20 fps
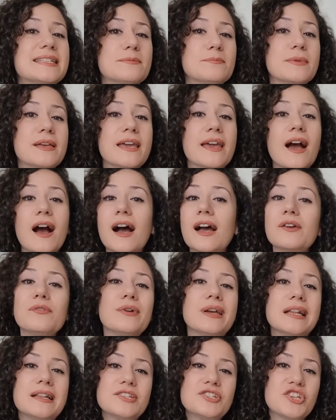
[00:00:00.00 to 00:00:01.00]
me, I
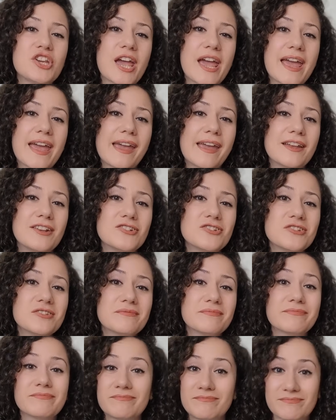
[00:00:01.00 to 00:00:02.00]
will change."
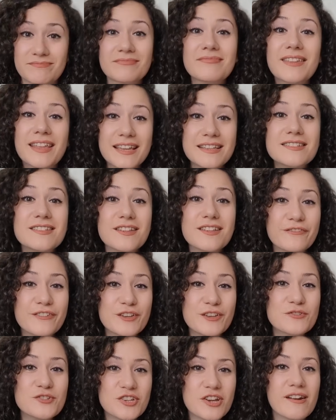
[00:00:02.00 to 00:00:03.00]
It's a
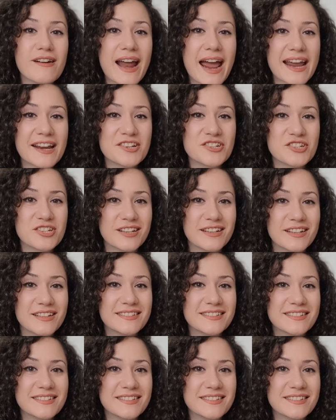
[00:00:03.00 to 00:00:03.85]
future action.